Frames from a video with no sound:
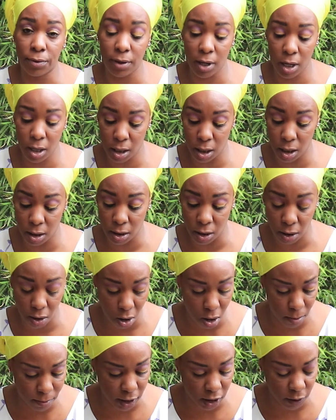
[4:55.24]
think in the
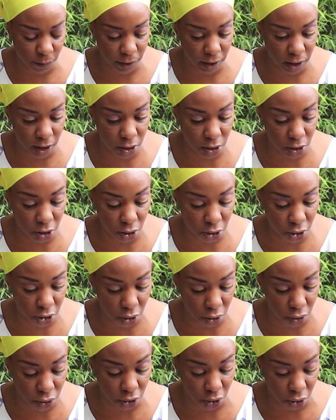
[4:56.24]
comments. But this just
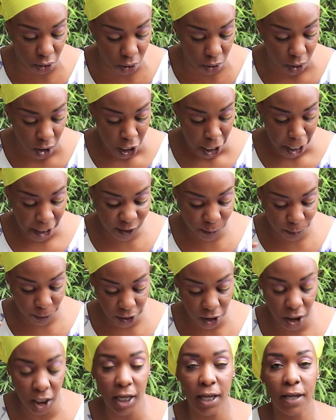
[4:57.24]
shows,
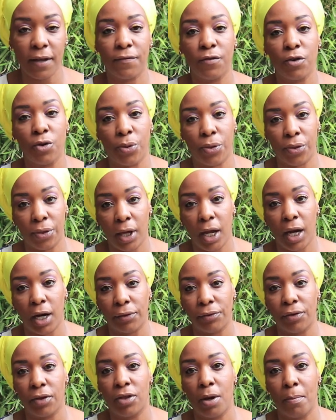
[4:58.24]
especially if you
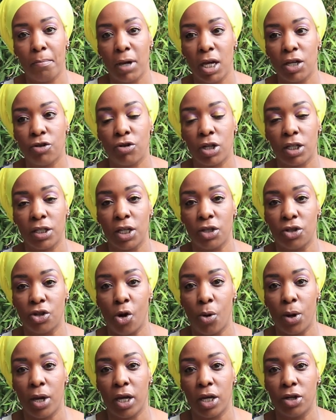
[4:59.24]
think that the Matrix is
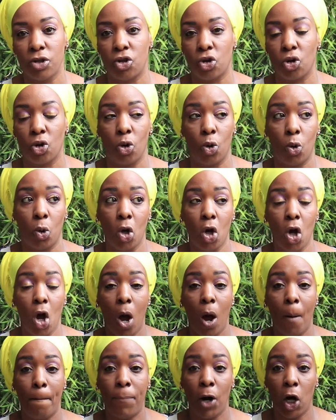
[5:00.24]
going into
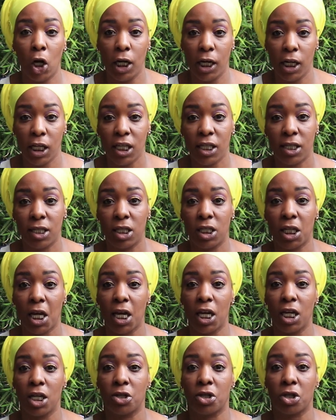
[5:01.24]
police
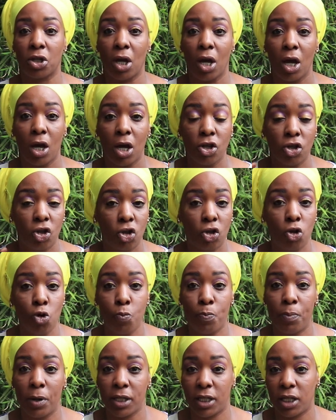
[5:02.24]
state
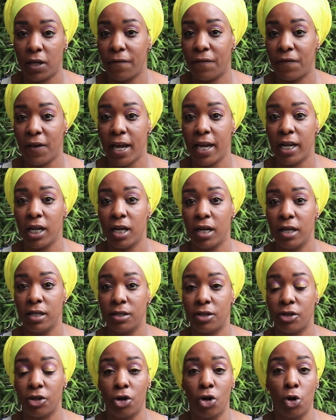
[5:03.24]
super
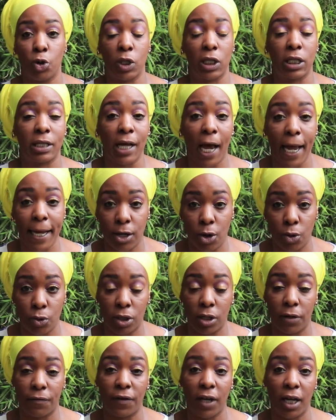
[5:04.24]
surveillance, psycho
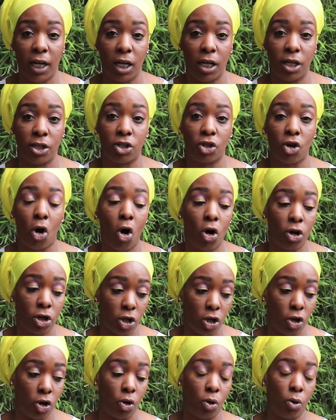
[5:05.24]
surveillance on
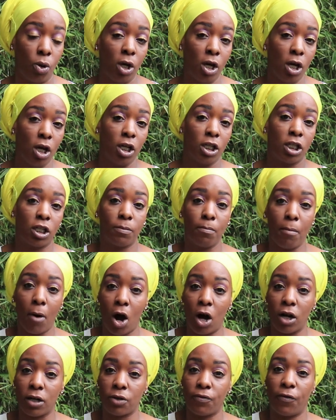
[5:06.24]
you,
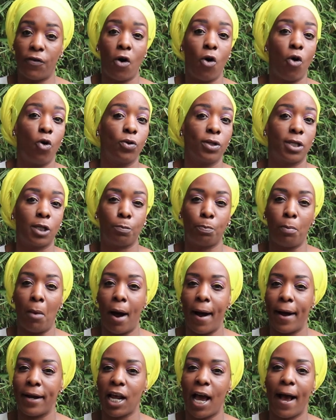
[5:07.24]
smartphone,
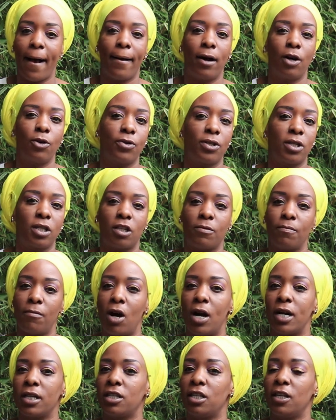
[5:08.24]
smart house,
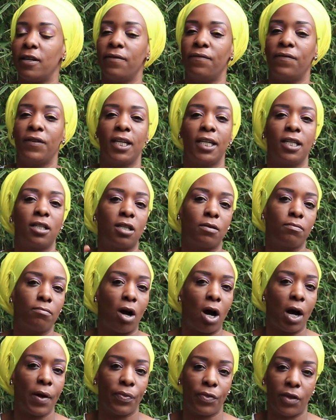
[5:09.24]
smart TV,
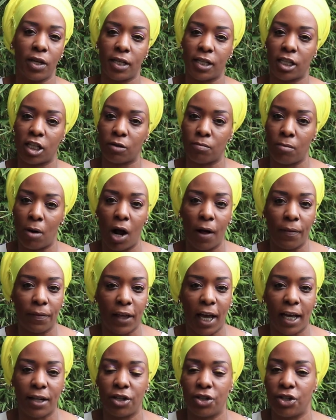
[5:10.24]
smart this, smart
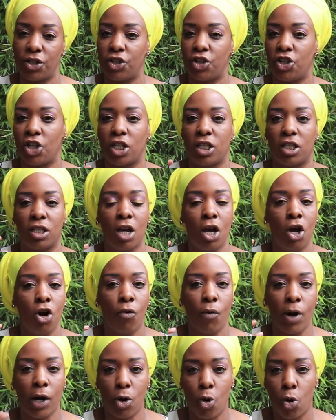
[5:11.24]
that, is just
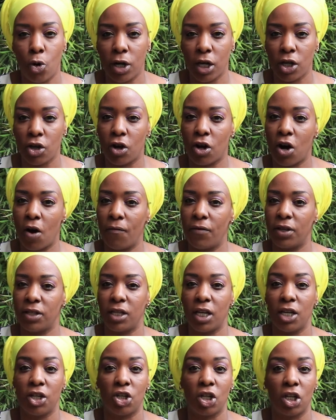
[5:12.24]
recording your
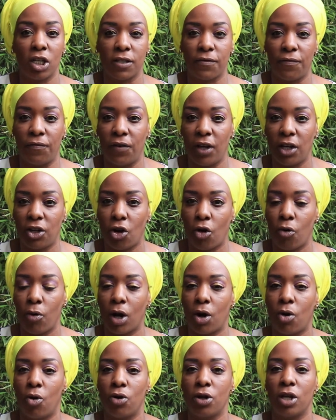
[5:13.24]
conversations, video
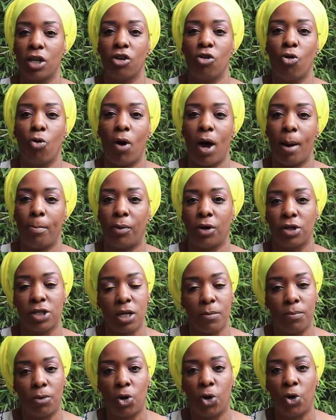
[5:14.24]
recording you where
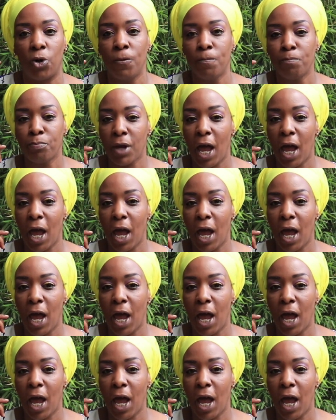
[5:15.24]
possible,